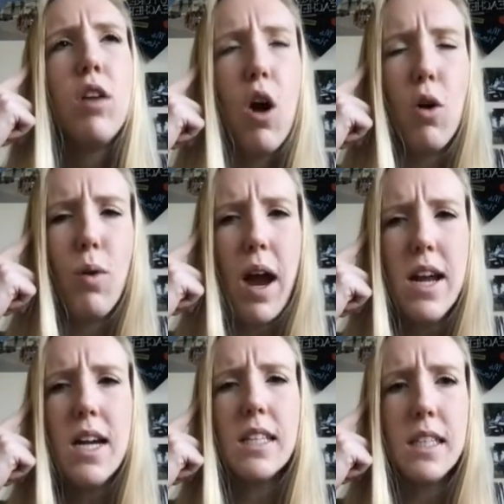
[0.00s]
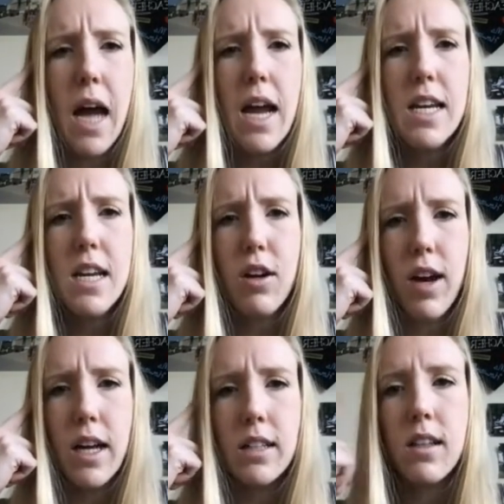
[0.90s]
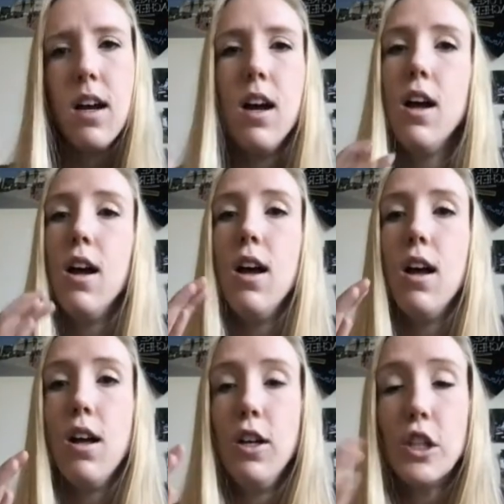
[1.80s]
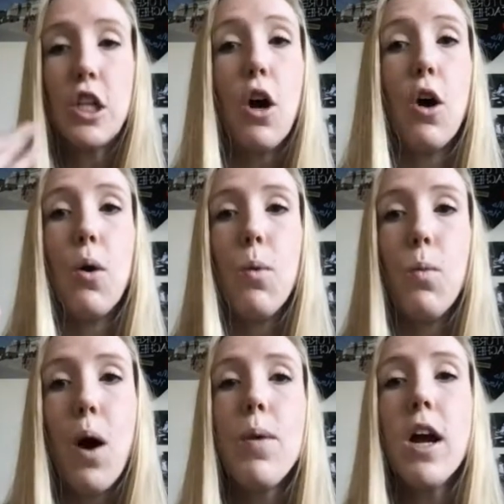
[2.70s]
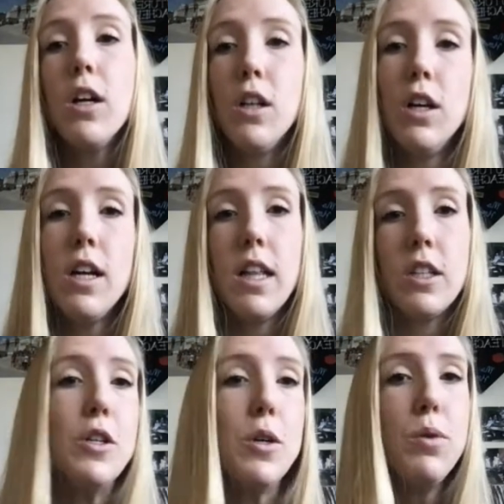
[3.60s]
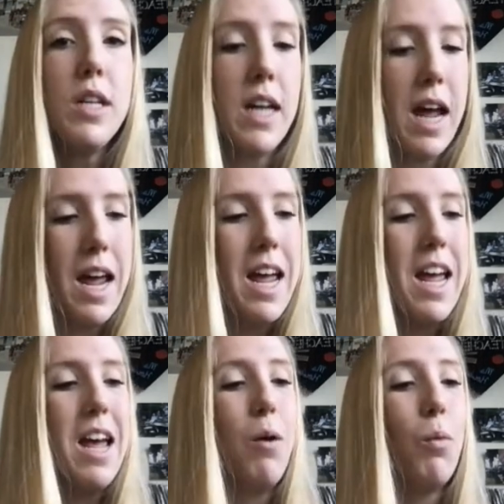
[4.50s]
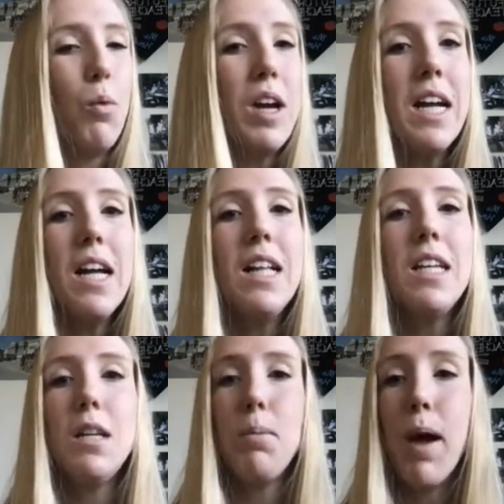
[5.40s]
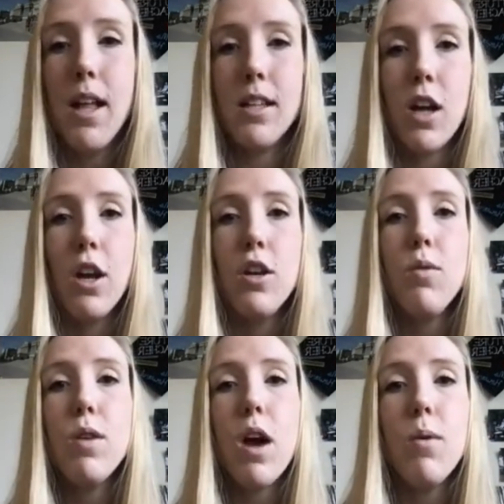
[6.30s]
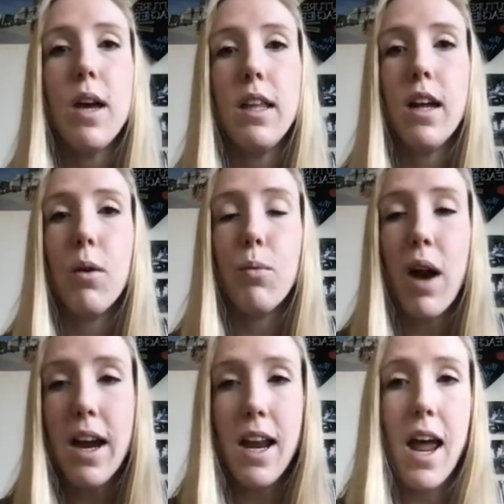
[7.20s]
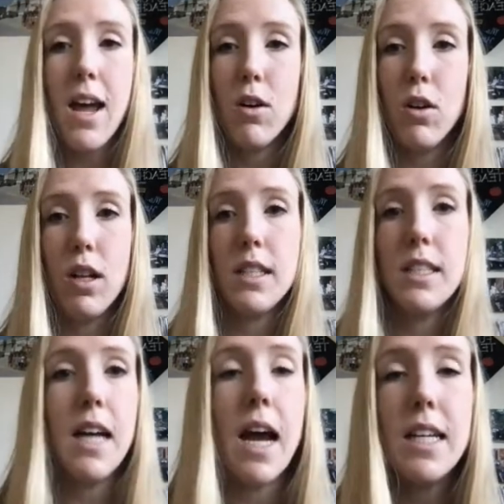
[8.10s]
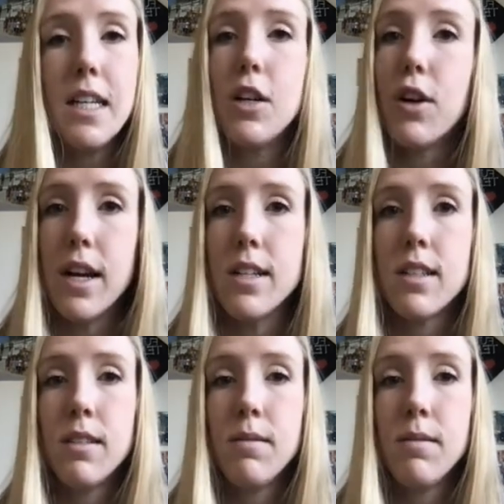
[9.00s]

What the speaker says: Oh, right, it's 90 degrees. So what we are learning that's new today really depends on you knowing that a right angle is 90 degrees.